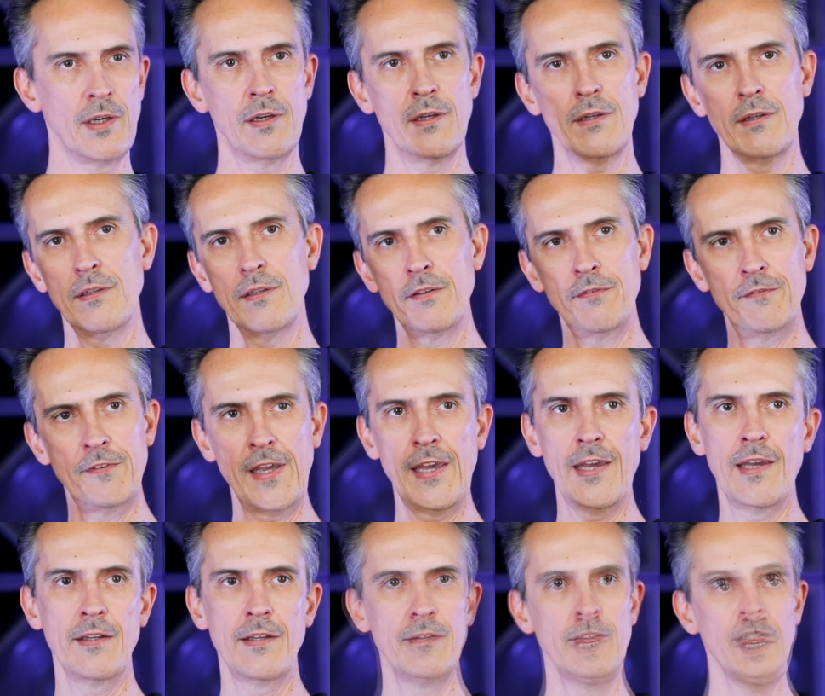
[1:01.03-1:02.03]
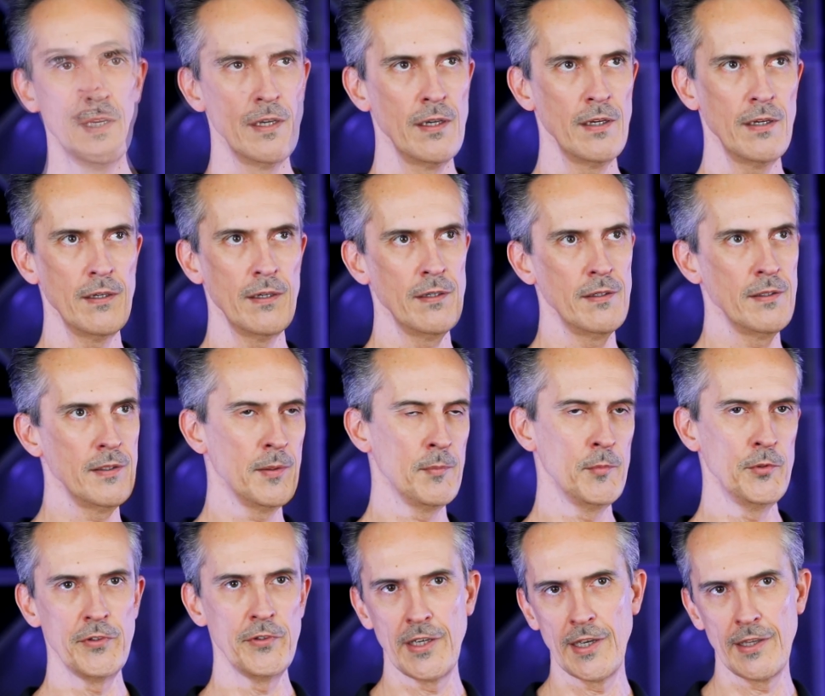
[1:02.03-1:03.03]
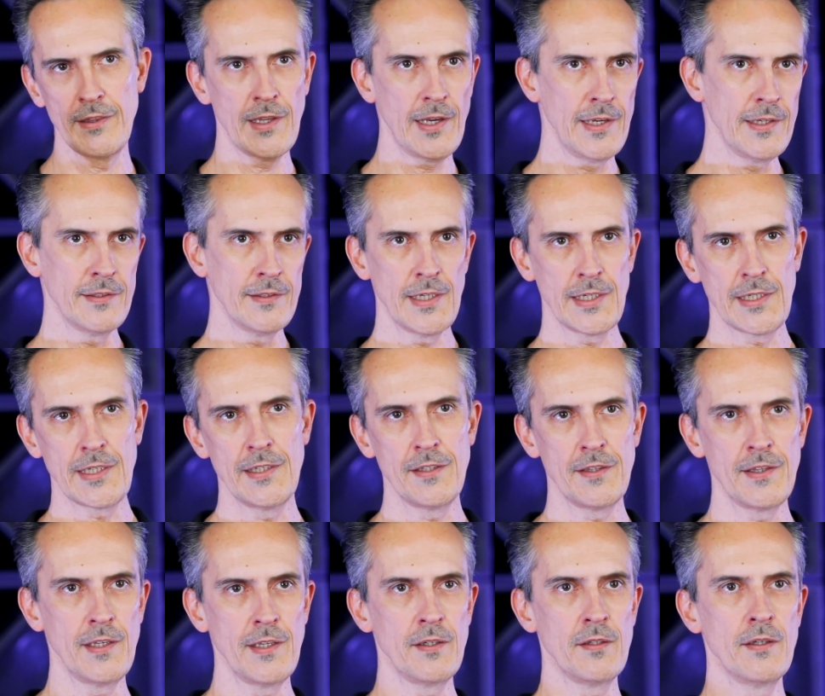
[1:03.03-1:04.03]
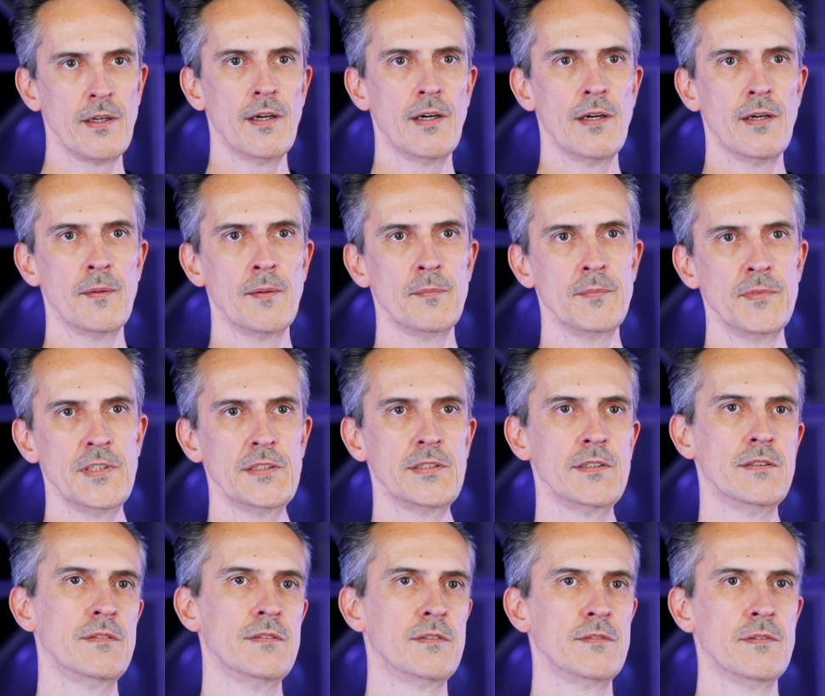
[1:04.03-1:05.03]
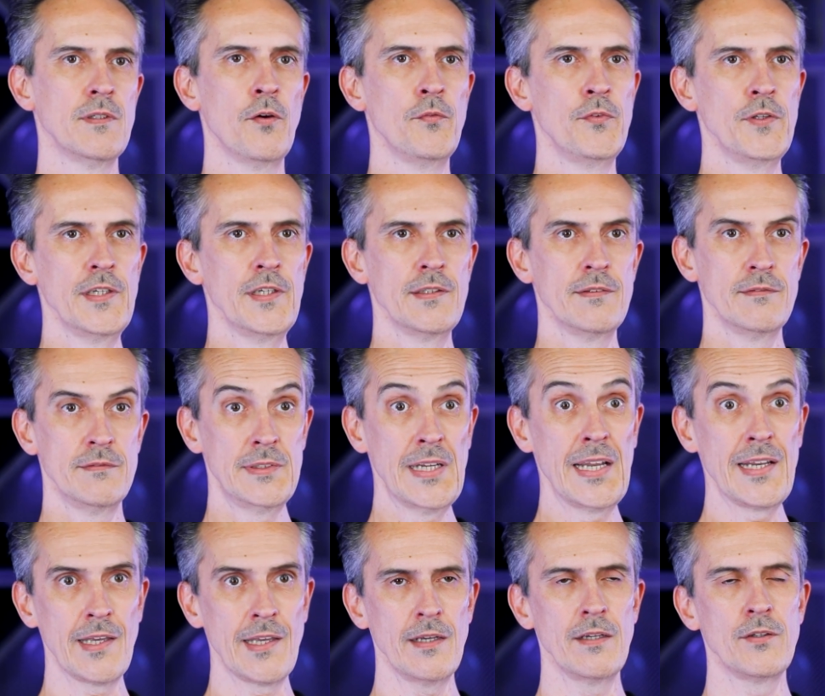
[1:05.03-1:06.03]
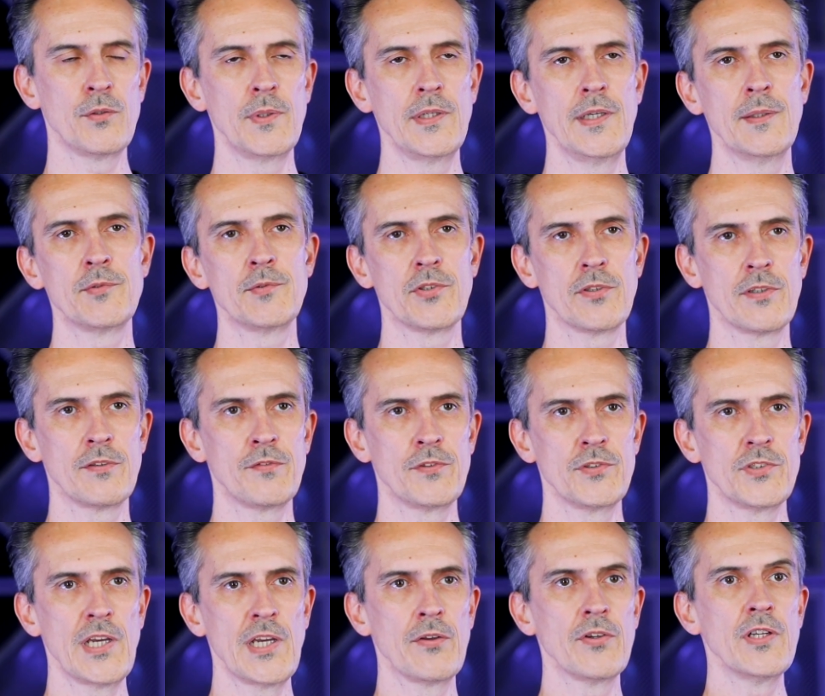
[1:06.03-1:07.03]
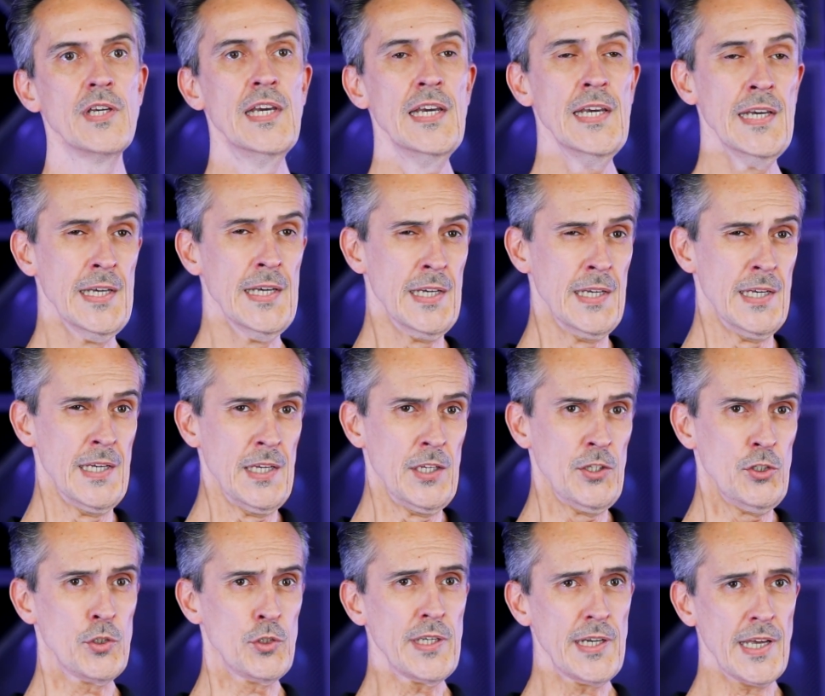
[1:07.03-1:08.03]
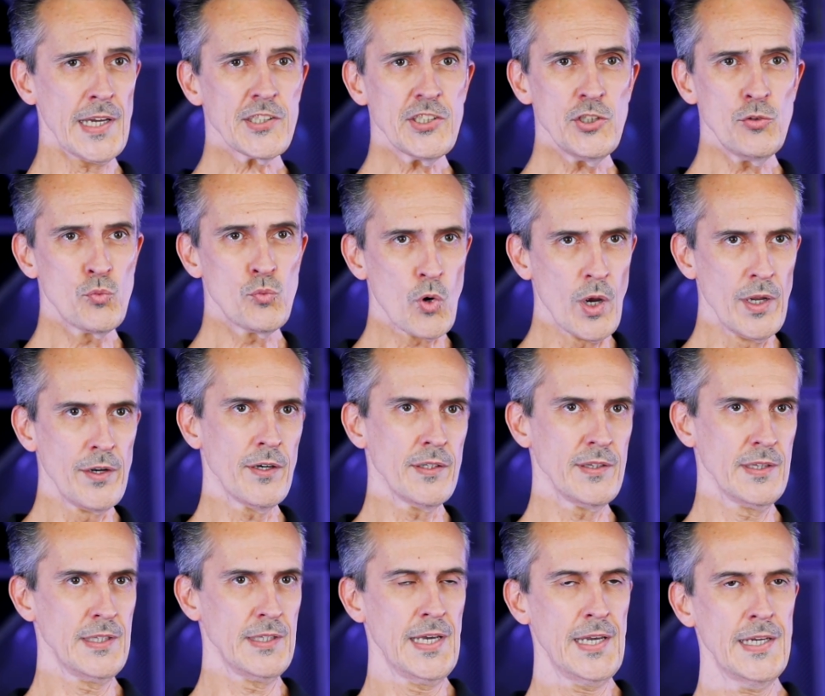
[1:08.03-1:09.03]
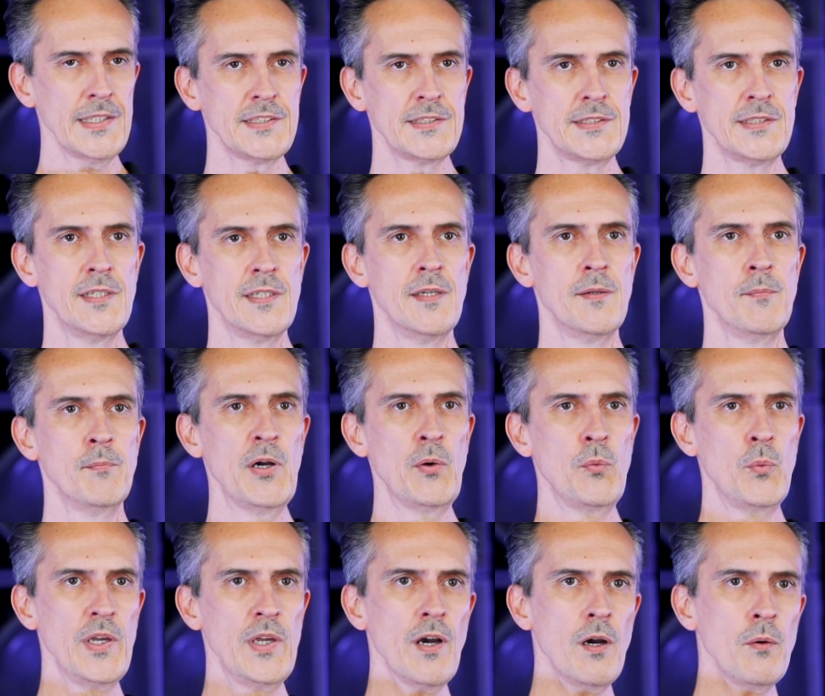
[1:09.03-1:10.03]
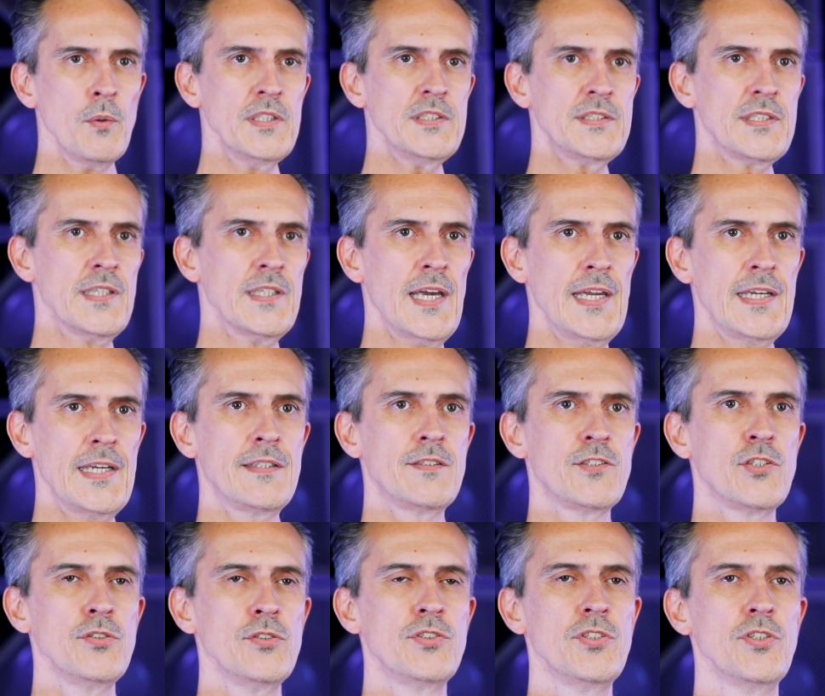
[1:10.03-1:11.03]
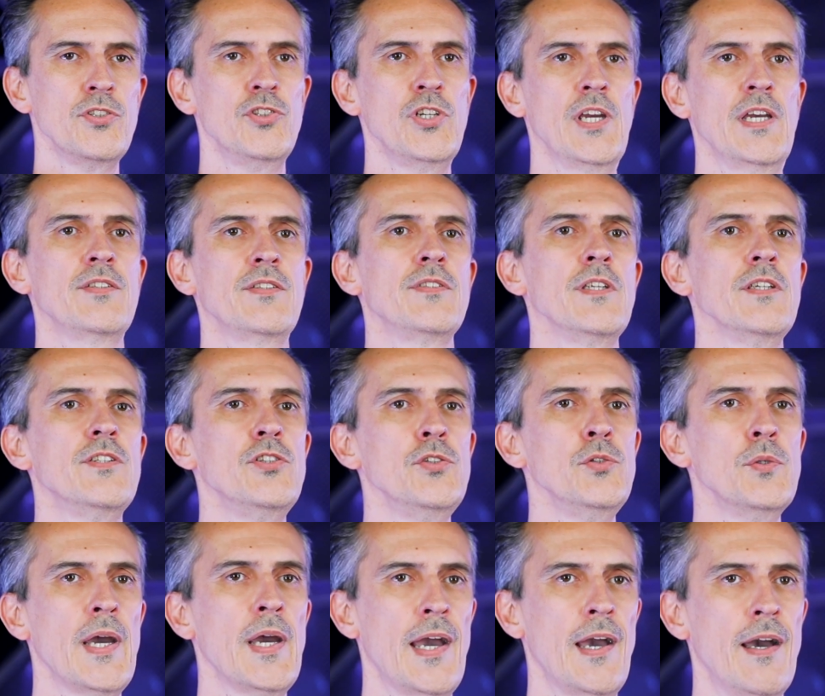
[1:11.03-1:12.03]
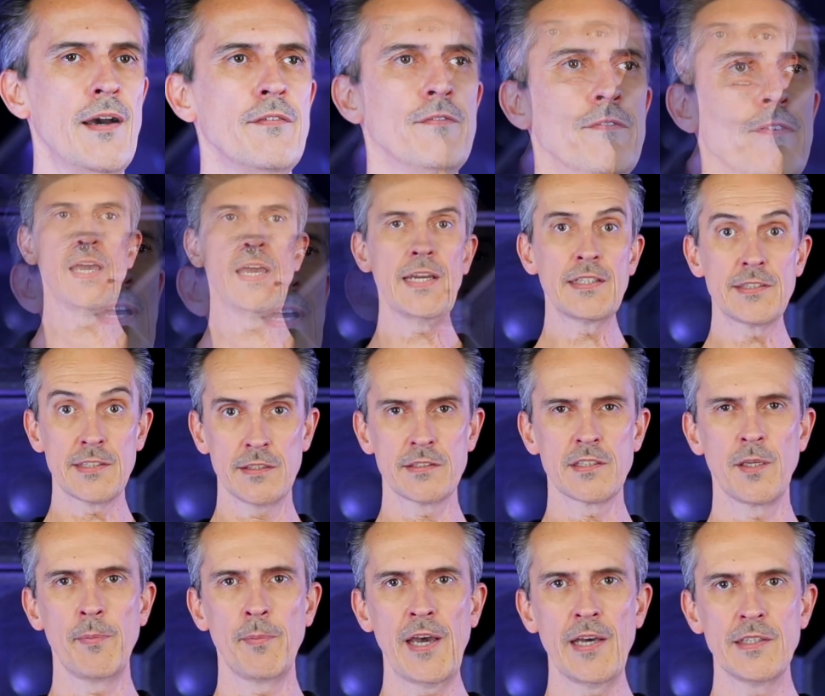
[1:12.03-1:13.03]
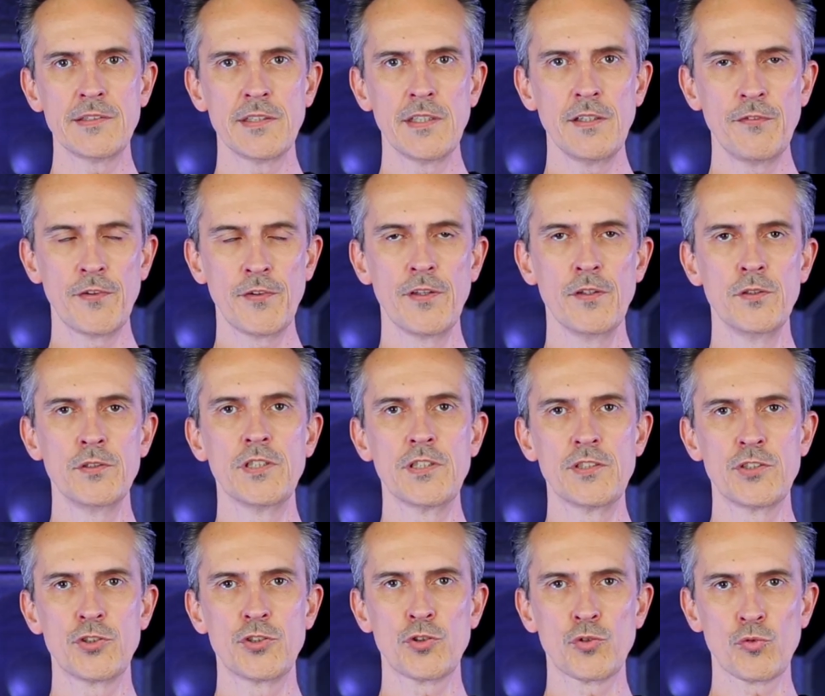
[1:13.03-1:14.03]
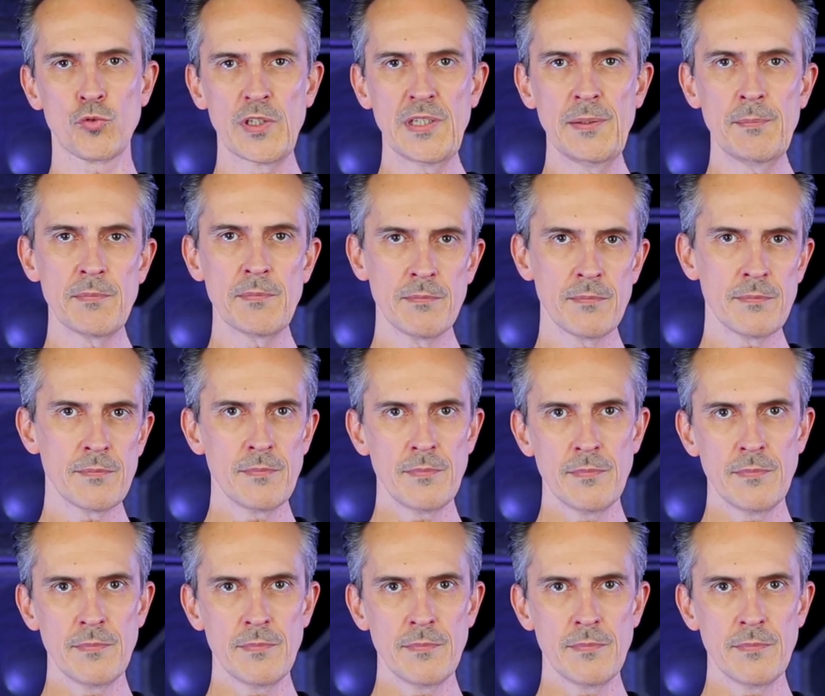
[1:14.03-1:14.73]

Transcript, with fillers: uh, a fan, Uh, a moving headlight, that kind of thing. Um, this is hopefully a dedicated twenty amp circuit for sound. You can actually run on less, but we always like to suggest that you have excess capacity for those extreme